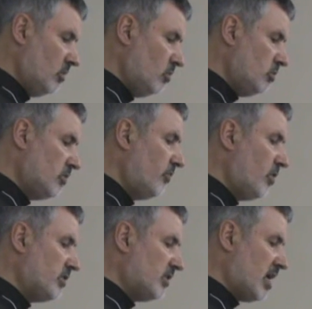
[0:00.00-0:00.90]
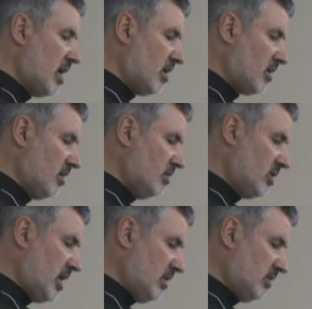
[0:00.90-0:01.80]
whose first
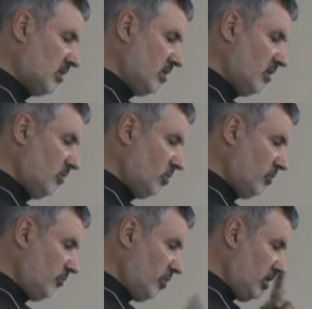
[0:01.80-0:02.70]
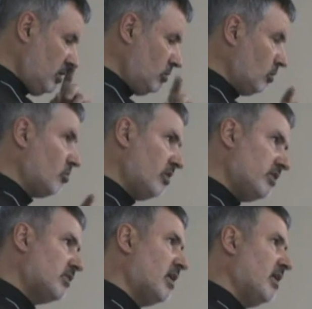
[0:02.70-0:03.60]
task would have been to
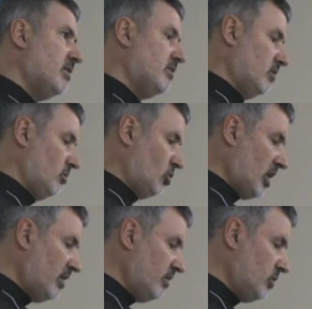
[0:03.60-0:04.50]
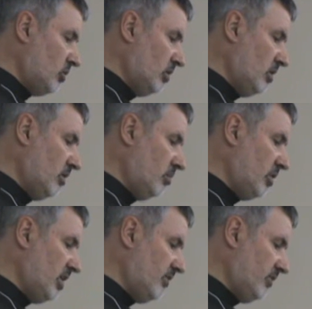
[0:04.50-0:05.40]
criticize and challenge the
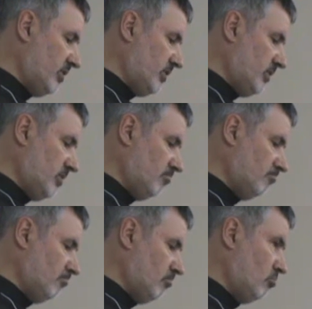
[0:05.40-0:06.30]
believers.